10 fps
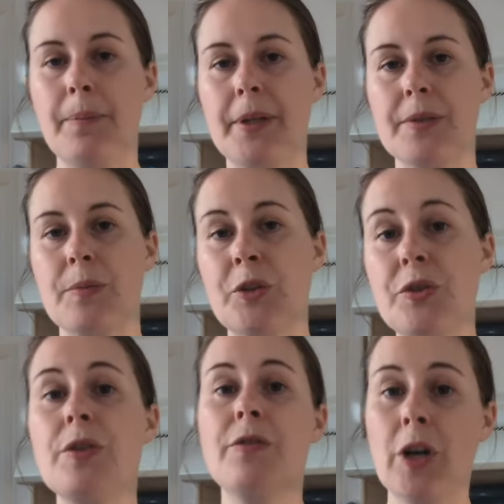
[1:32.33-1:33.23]
But
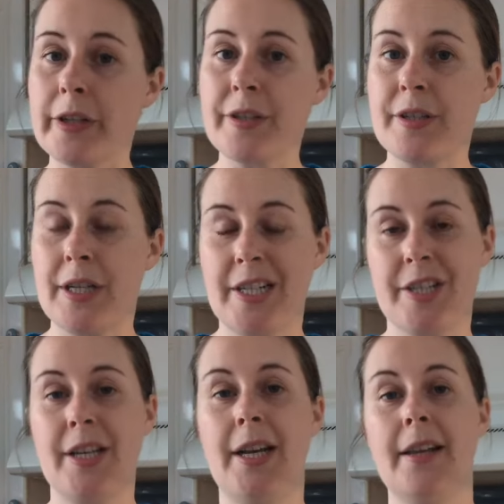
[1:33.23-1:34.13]
once you've got a
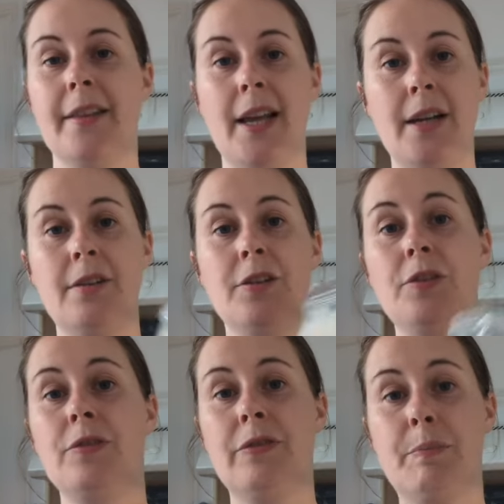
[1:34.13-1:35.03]
starter, then
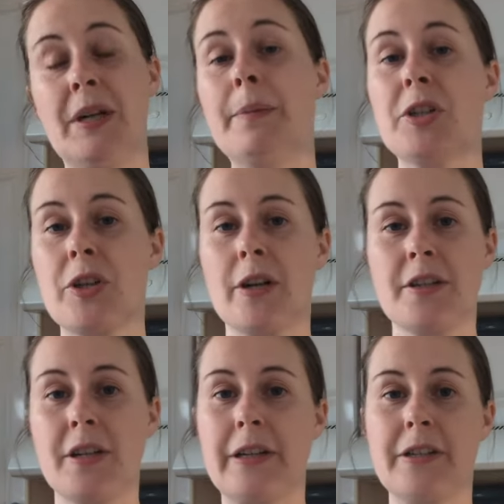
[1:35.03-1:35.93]
you've pretty much got a
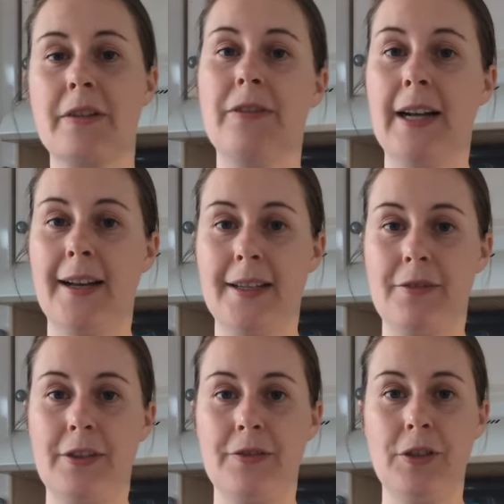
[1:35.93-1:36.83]
starter for
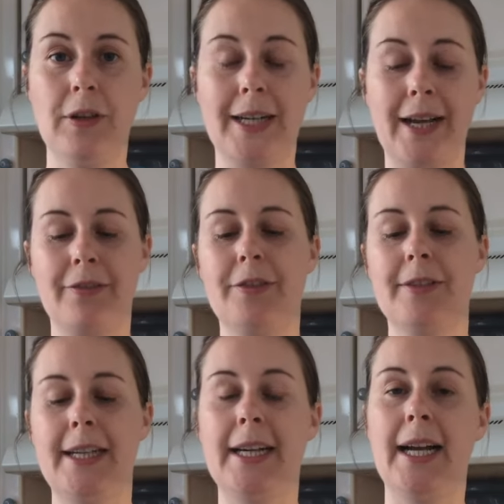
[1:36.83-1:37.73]
life if you look after
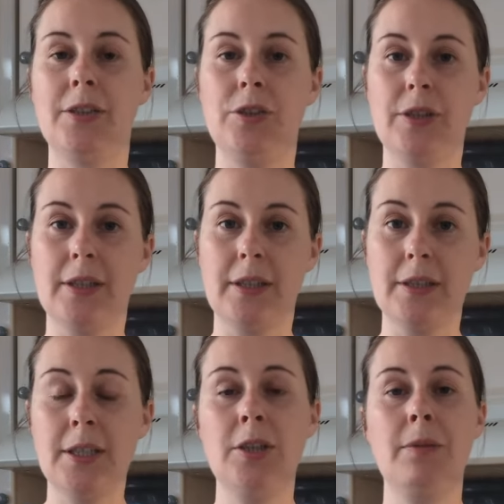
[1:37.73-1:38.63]
it and you can
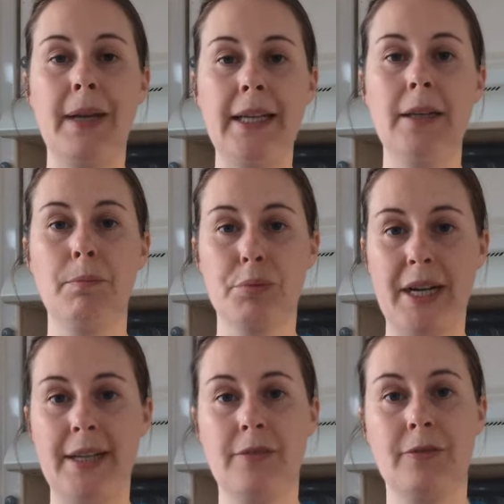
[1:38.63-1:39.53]
continue making
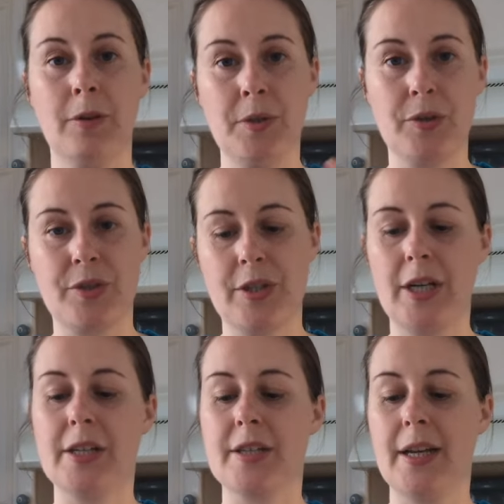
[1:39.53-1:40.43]
bread from your
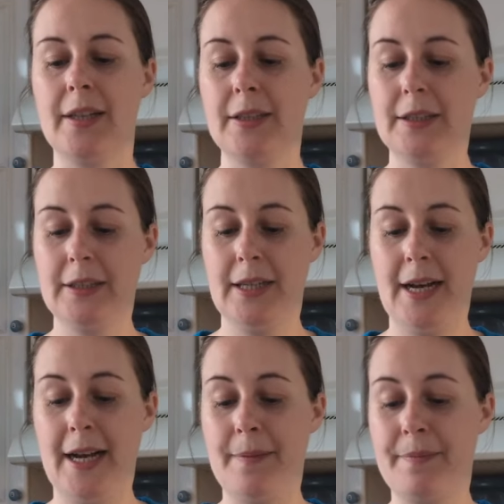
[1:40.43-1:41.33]
starter
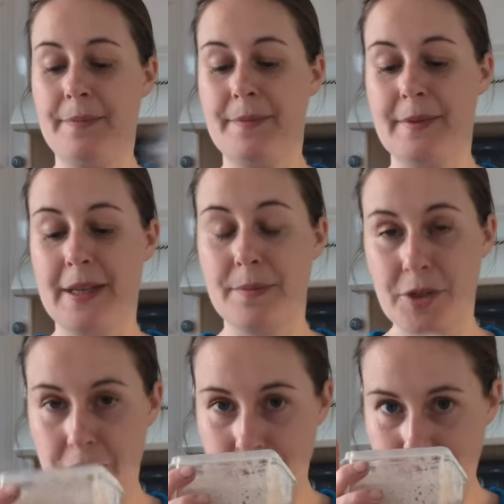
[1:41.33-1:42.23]
um, as
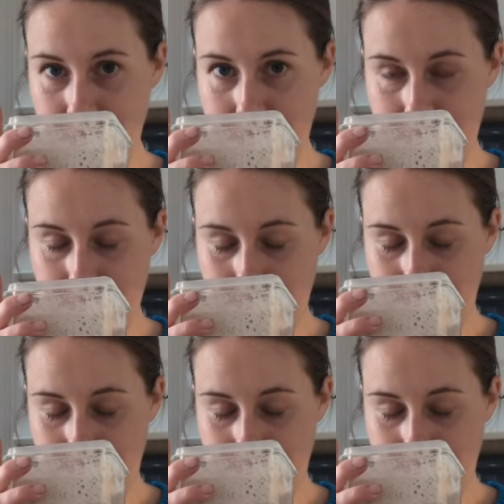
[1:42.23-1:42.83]
much as you please.